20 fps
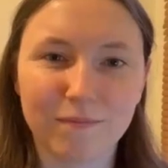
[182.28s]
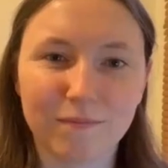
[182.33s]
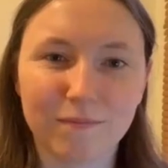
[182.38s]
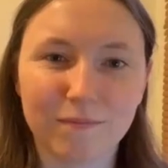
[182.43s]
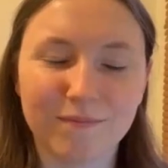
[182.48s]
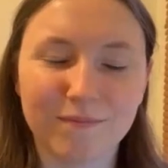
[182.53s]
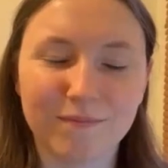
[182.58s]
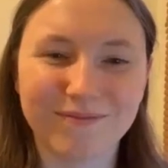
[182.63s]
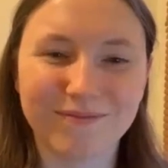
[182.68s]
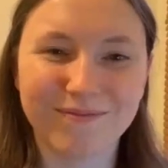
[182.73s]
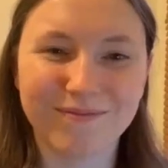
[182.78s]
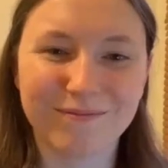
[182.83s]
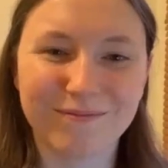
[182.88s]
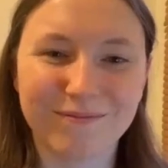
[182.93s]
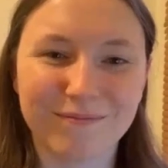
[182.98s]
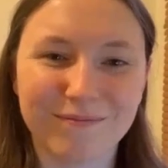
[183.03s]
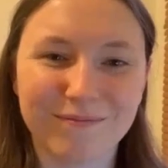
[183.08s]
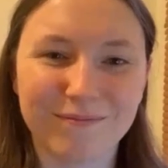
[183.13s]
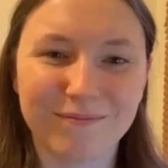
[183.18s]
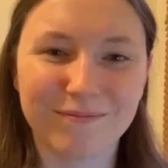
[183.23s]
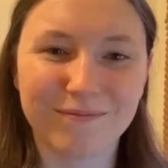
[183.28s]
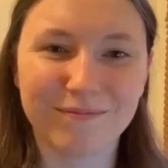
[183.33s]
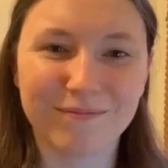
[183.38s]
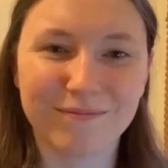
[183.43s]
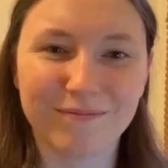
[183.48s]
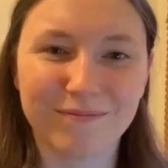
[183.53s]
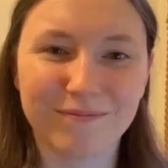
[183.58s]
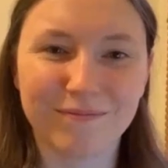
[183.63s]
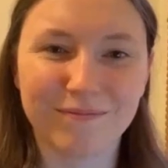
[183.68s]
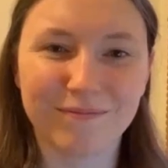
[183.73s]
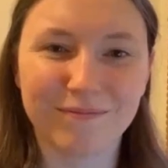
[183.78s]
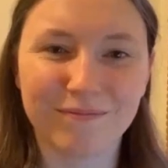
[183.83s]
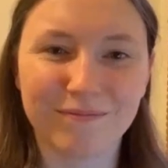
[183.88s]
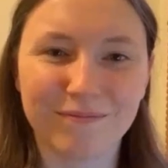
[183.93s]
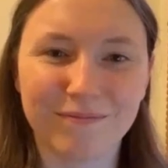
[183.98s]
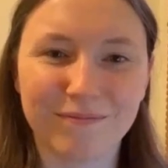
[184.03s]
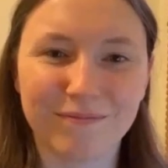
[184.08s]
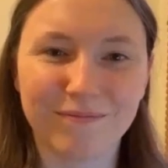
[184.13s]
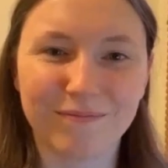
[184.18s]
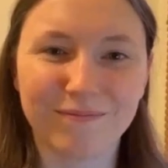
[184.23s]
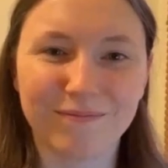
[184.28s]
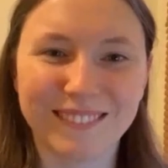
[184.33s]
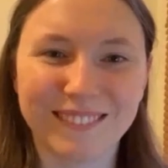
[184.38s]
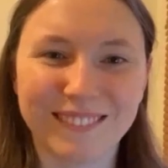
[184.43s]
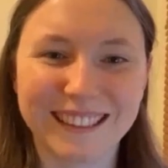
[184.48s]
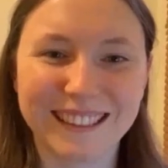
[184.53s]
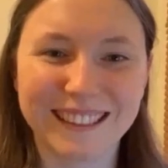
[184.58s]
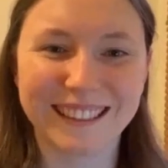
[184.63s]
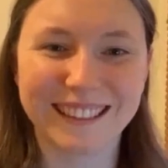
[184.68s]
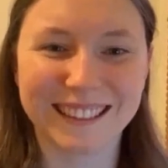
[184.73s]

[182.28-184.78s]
[no speech]